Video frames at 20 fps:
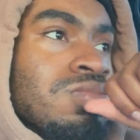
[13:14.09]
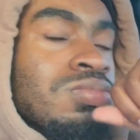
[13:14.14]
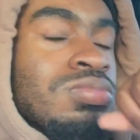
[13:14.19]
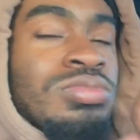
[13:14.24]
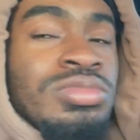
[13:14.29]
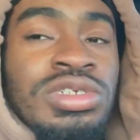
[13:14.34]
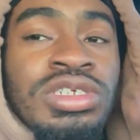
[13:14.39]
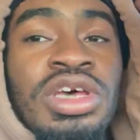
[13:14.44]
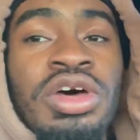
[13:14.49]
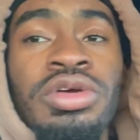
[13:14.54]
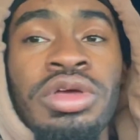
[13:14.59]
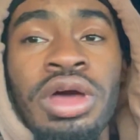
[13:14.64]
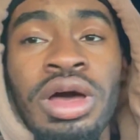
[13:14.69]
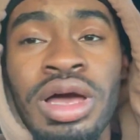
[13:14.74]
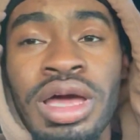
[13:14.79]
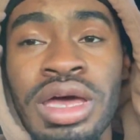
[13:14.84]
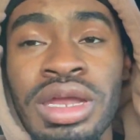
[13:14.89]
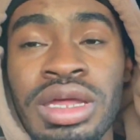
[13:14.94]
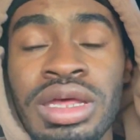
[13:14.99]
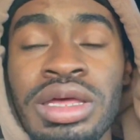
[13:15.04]
So y'all
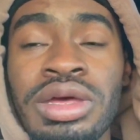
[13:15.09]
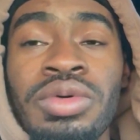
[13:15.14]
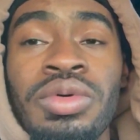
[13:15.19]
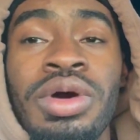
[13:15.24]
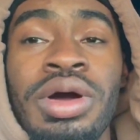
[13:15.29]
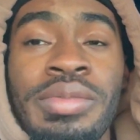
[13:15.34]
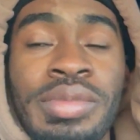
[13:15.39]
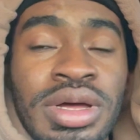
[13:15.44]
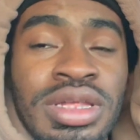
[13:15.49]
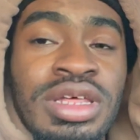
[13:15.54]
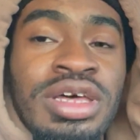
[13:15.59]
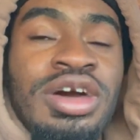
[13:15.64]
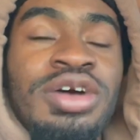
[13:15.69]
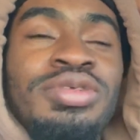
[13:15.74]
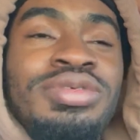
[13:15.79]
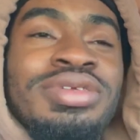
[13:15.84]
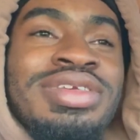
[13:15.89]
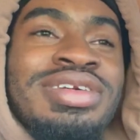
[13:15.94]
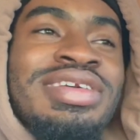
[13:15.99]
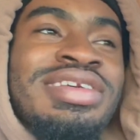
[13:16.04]
kind of get where I'm about to go
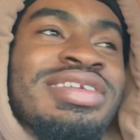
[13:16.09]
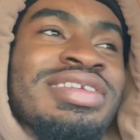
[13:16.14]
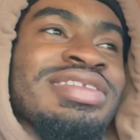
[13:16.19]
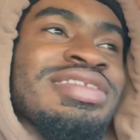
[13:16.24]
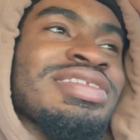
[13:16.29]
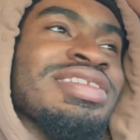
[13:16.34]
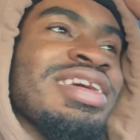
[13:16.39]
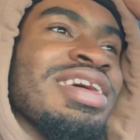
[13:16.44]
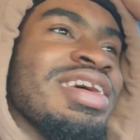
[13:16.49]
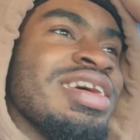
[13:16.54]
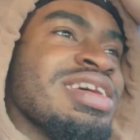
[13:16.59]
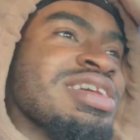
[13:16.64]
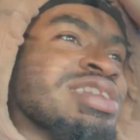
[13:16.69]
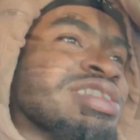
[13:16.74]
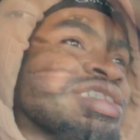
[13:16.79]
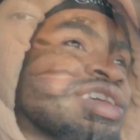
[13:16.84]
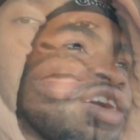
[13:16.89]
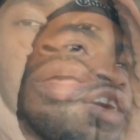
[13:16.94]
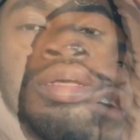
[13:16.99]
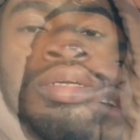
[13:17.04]
with this.
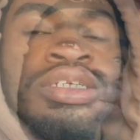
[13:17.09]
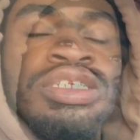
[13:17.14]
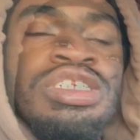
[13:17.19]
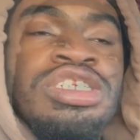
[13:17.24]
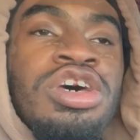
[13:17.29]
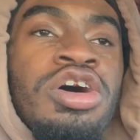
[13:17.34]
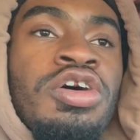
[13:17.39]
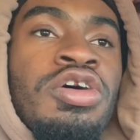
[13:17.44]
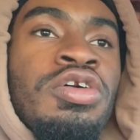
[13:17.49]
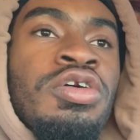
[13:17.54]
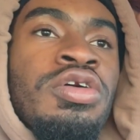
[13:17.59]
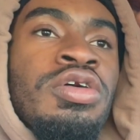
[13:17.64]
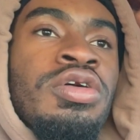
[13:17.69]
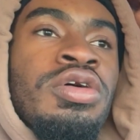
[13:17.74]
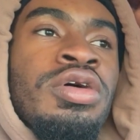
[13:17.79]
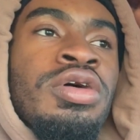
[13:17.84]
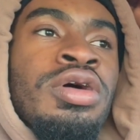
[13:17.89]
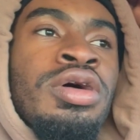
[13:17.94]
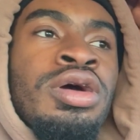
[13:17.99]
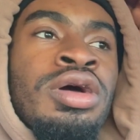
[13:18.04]
So
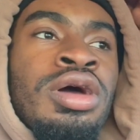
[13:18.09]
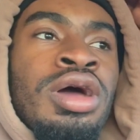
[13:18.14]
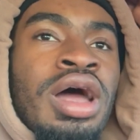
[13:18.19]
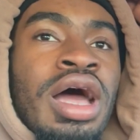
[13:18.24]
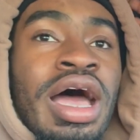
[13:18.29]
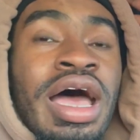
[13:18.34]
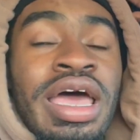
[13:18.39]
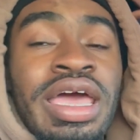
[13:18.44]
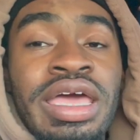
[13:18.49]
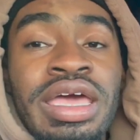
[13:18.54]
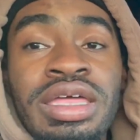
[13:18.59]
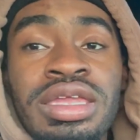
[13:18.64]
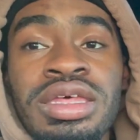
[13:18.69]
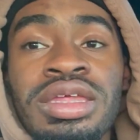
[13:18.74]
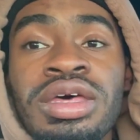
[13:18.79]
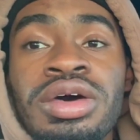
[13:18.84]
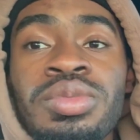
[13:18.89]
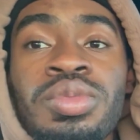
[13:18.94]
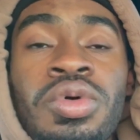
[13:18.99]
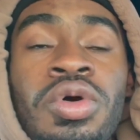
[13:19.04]
I
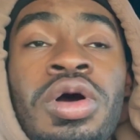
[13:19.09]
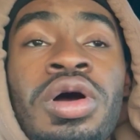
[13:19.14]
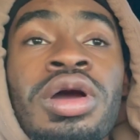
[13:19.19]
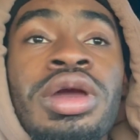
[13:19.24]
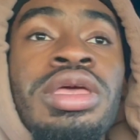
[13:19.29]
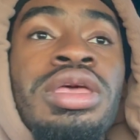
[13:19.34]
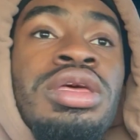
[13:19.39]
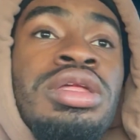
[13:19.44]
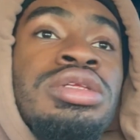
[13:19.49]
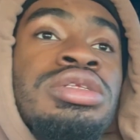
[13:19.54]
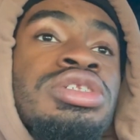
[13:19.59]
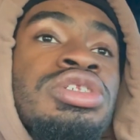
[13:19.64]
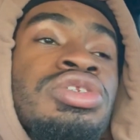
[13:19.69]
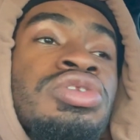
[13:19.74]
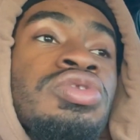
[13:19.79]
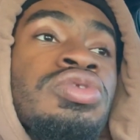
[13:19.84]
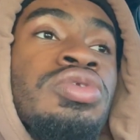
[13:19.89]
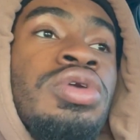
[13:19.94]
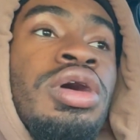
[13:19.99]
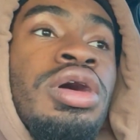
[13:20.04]
ended up walking
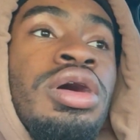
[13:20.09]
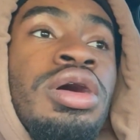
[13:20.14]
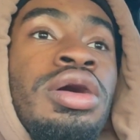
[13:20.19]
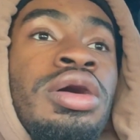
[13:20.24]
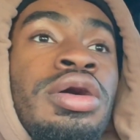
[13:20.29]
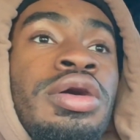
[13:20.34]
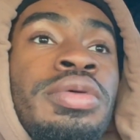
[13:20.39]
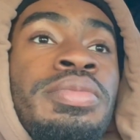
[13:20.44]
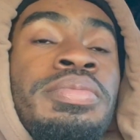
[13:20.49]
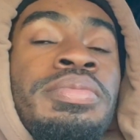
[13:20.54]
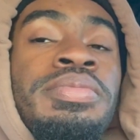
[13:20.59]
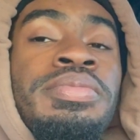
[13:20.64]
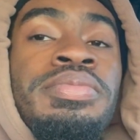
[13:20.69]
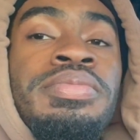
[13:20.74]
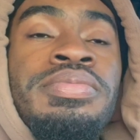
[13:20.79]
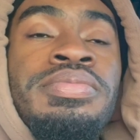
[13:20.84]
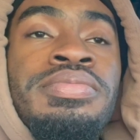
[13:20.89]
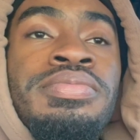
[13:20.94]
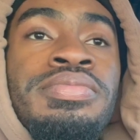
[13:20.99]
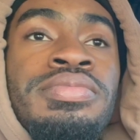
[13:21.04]
to,
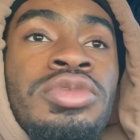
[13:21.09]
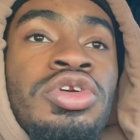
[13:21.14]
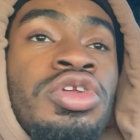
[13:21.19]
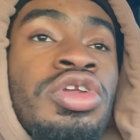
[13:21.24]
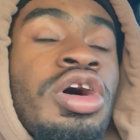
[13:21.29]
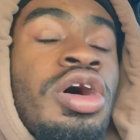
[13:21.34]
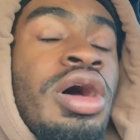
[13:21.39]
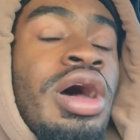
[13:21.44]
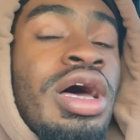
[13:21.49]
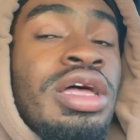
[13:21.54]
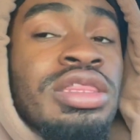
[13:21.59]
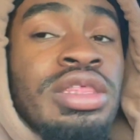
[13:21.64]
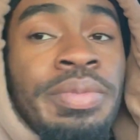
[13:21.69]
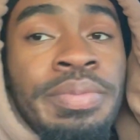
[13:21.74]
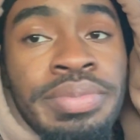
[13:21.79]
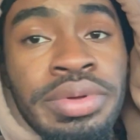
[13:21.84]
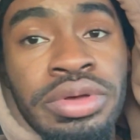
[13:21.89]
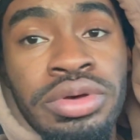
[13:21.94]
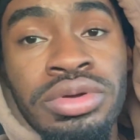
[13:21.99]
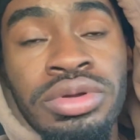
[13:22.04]
out the
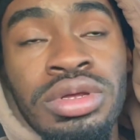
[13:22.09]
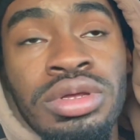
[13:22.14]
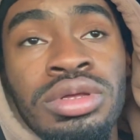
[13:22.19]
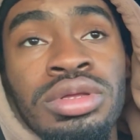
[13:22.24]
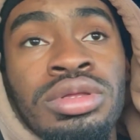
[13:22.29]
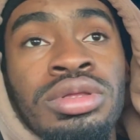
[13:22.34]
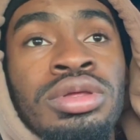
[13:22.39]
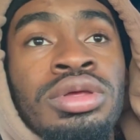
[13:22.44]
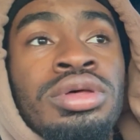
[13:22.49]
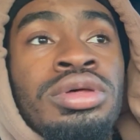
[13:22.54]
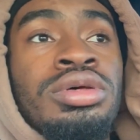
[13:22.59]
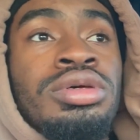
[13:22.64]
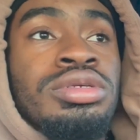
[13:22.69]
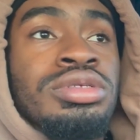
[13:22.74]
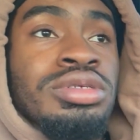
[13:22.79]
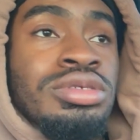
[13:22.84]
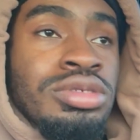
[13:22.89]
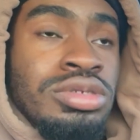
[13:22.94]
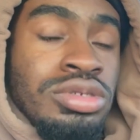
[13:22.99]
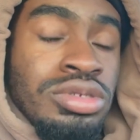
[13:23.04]
building
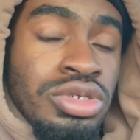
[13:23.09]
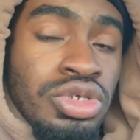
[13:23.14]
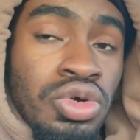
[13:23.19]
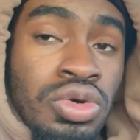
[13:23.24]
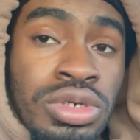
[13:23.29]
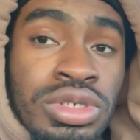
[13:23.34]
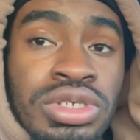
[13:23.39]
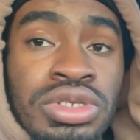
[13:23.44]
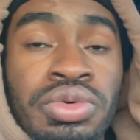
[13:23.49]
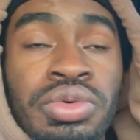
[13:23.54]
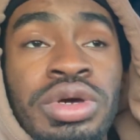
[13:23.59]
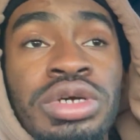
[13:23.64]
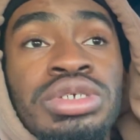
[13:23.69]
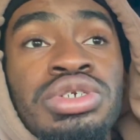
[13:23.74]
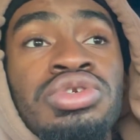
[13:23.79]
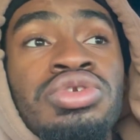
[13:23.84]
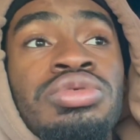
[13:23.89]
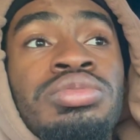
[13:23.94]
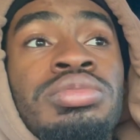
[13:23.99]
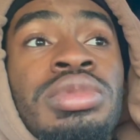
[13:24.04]
towards the
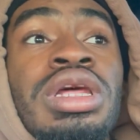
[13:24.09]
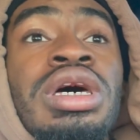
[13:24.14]
restroom.